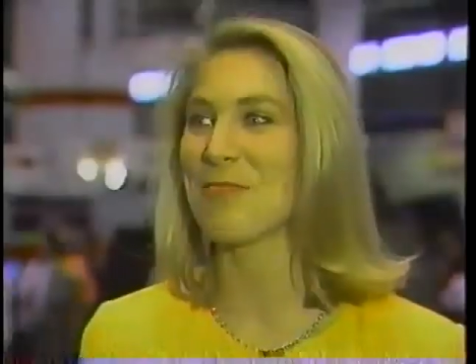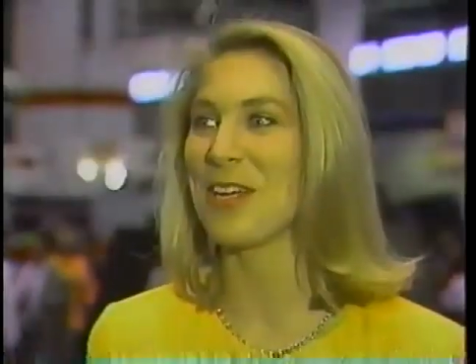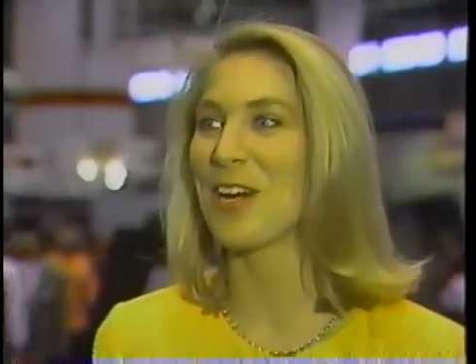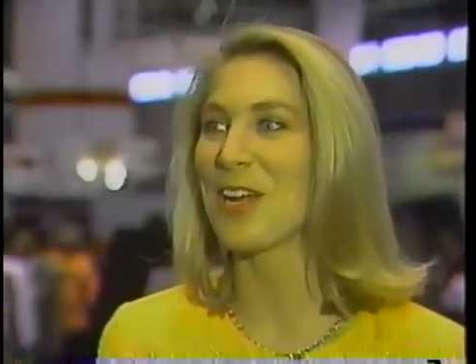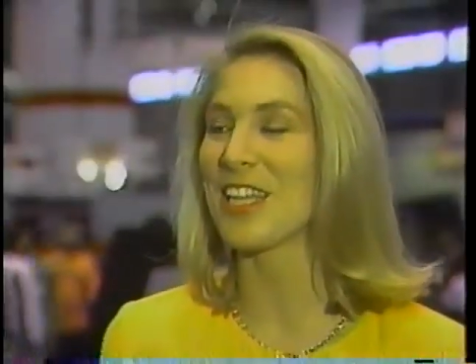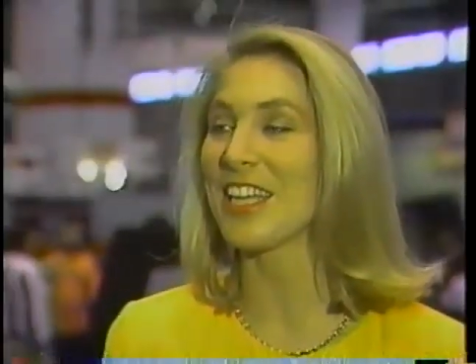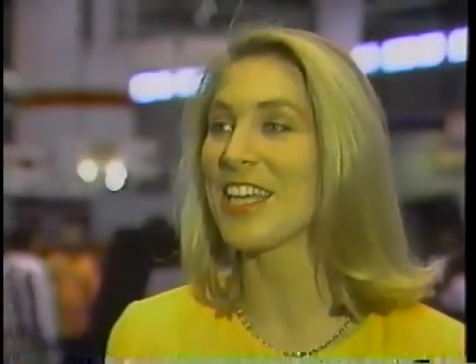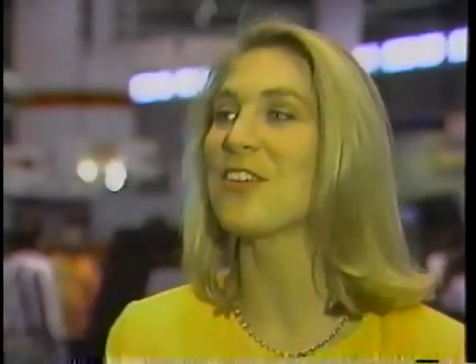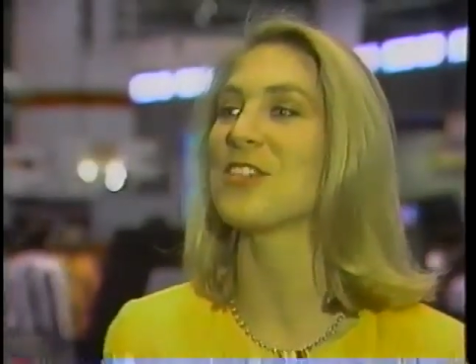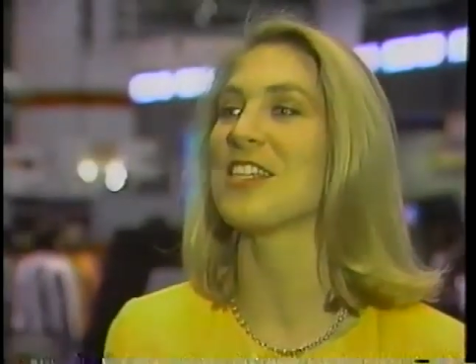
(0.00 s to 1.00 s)
We are the
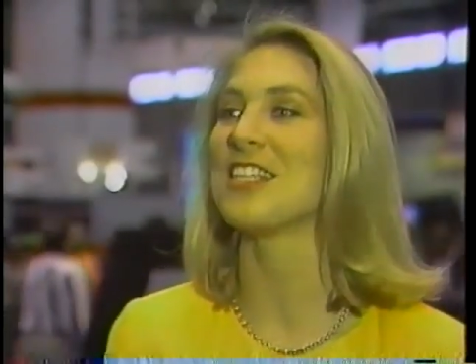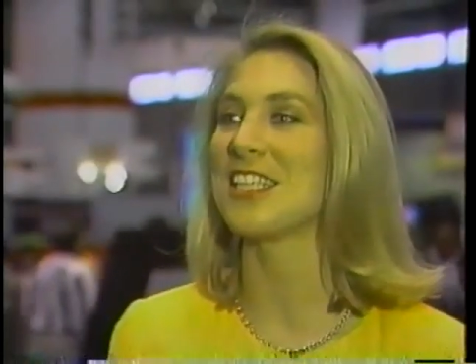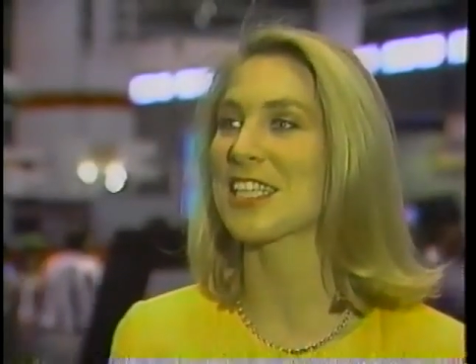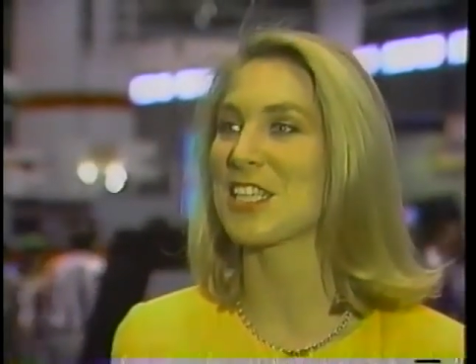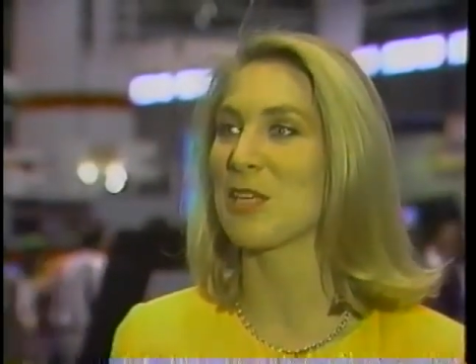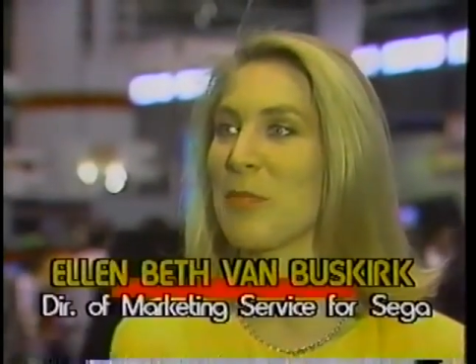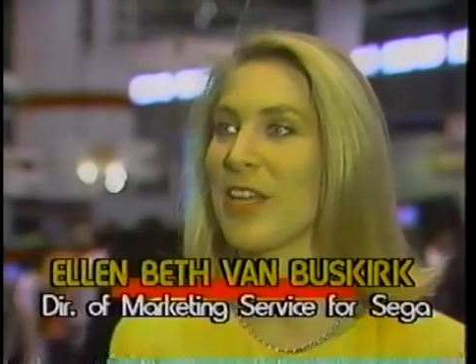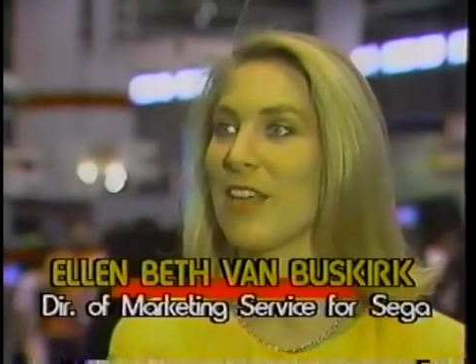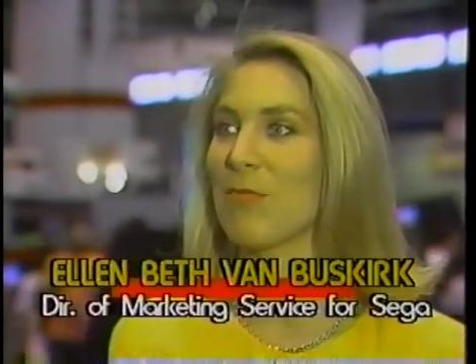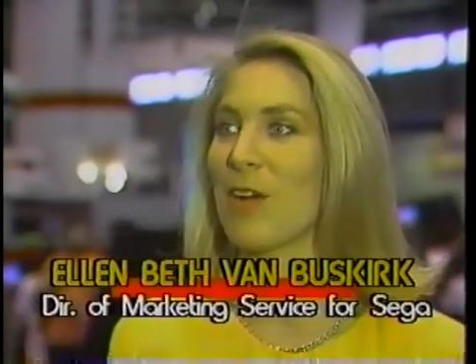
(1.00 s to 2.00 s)
leaders in the
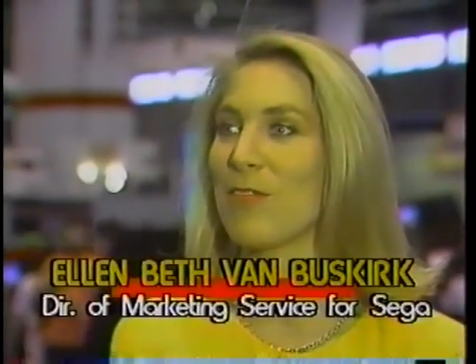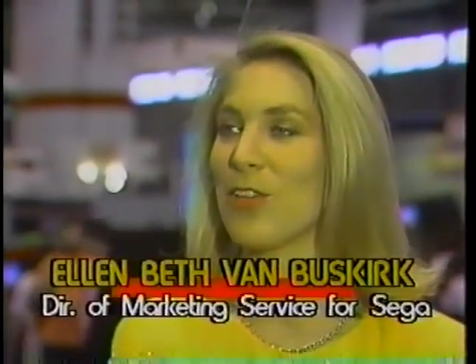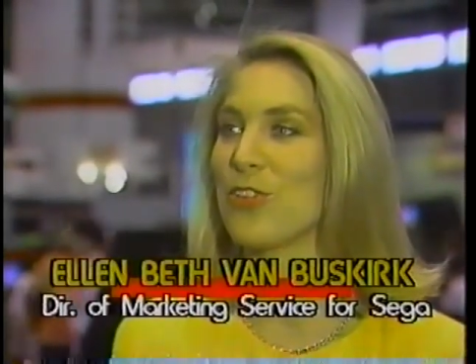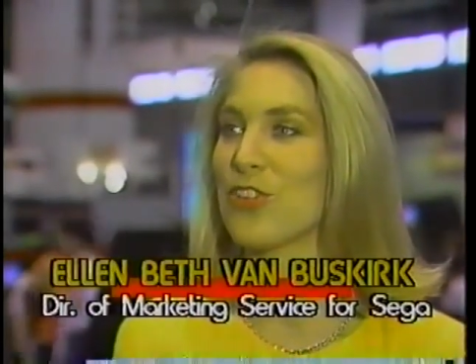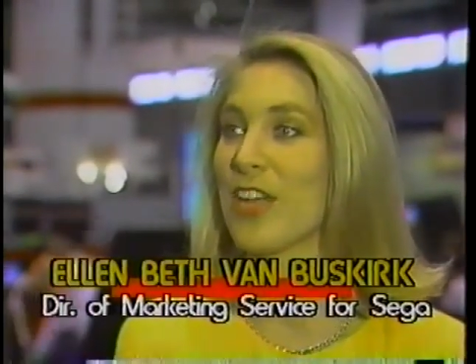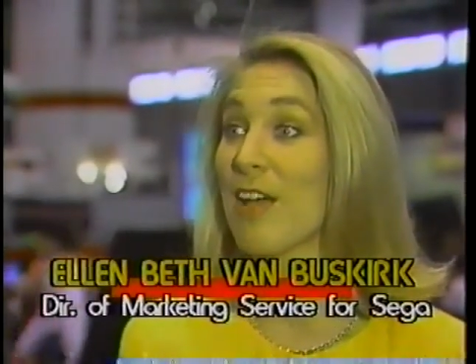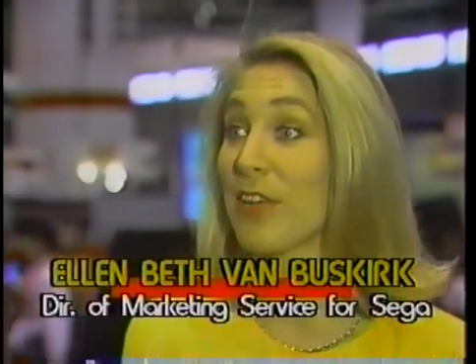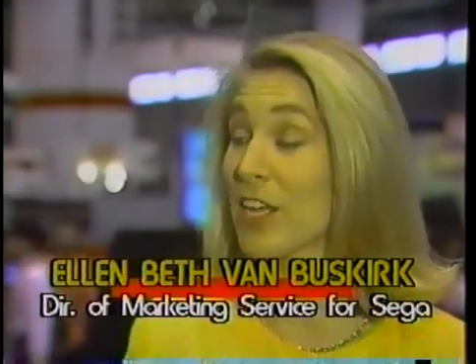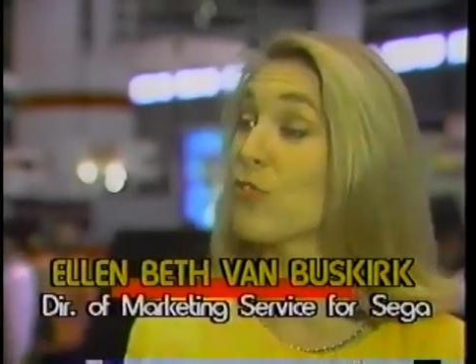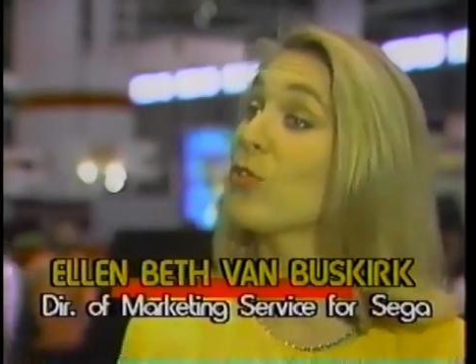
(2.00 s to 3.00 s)
16-bit revolution,
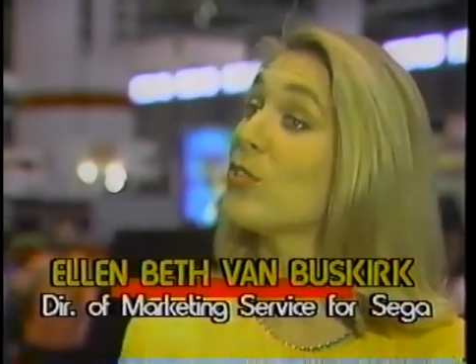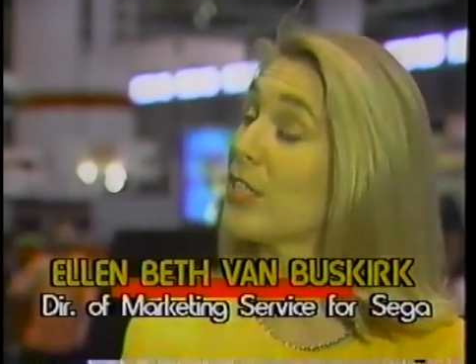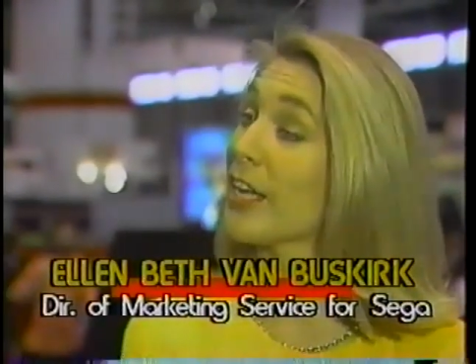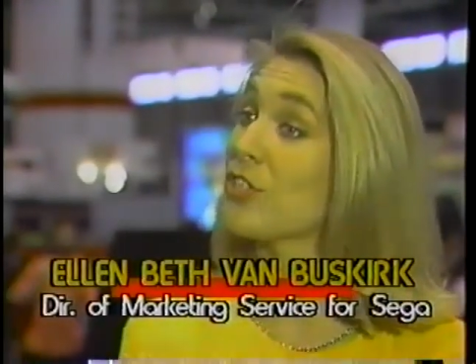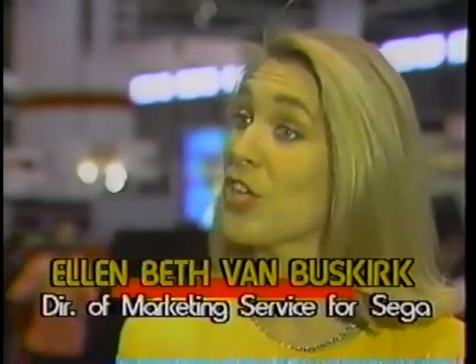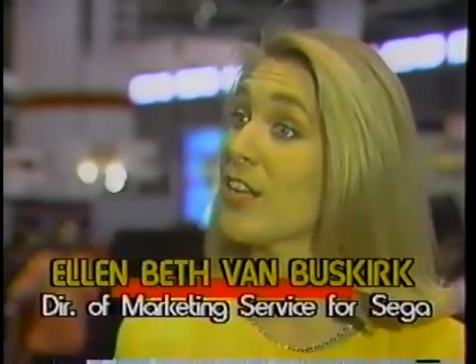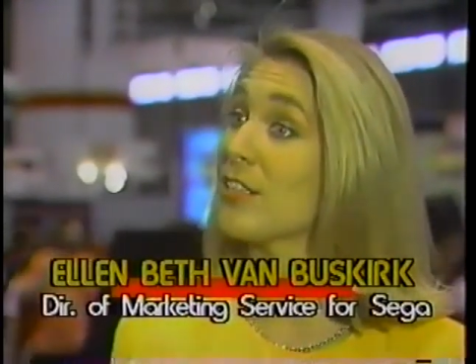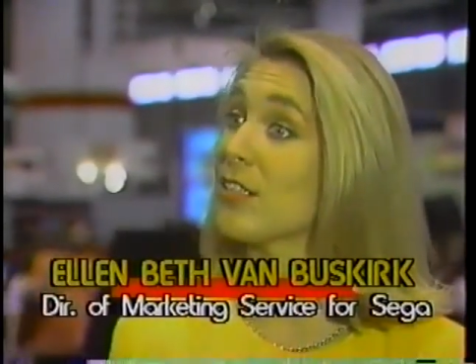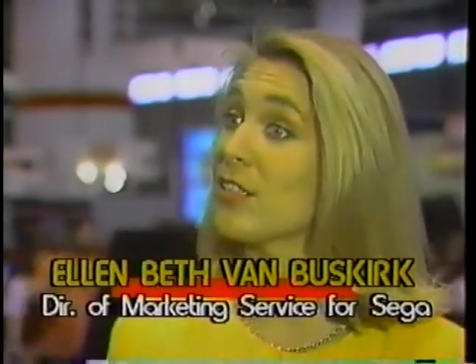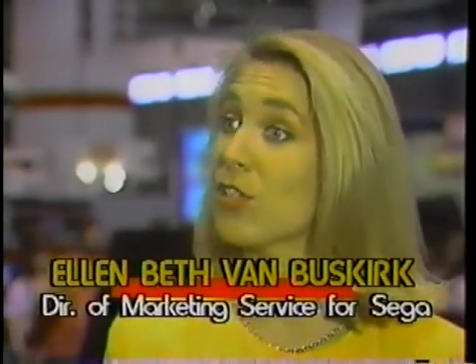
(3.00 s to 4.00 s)
having introduced Sega
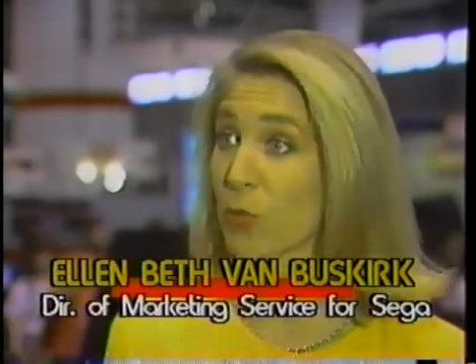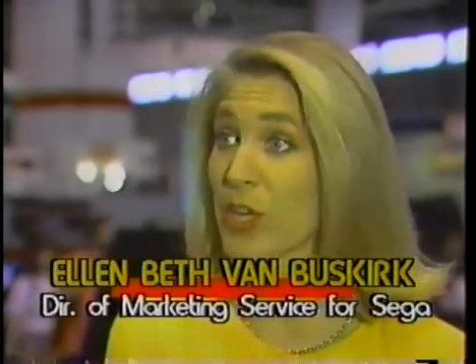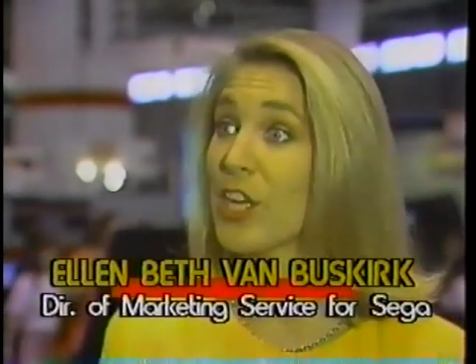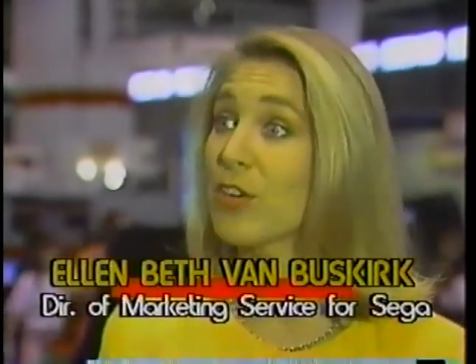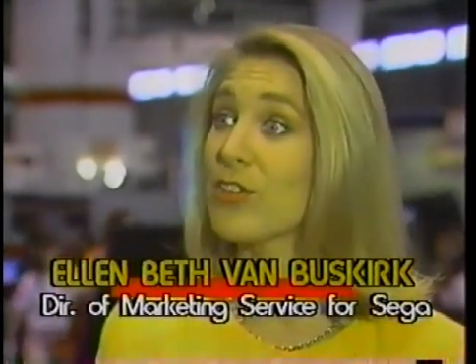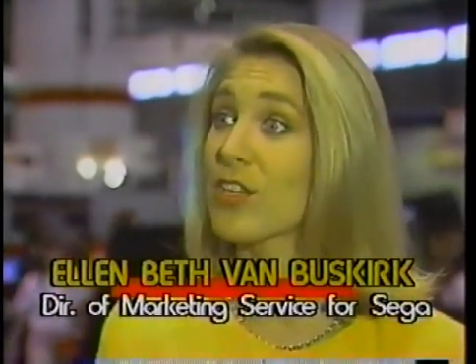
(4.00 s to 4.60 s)
Genesis 3 years